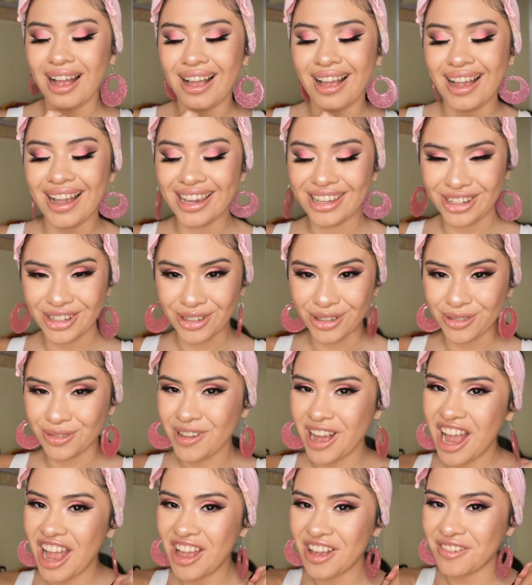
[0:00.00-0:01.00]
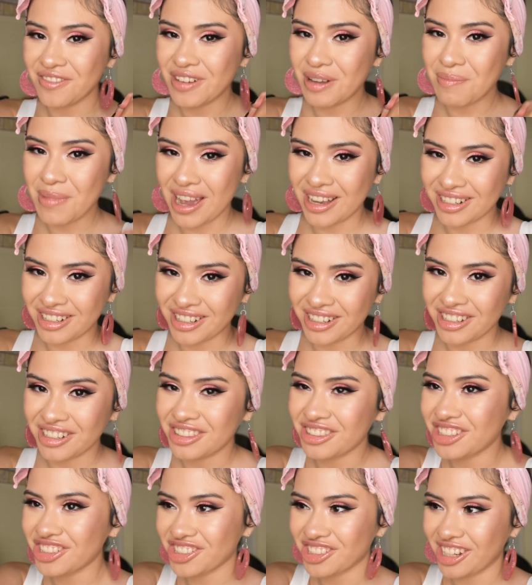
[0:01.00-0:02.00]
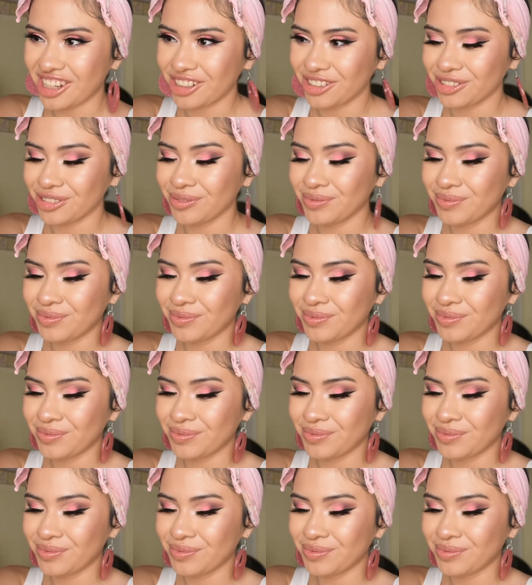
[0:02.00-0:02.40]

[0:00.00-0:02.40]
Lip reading: I know, I've abandoned this channel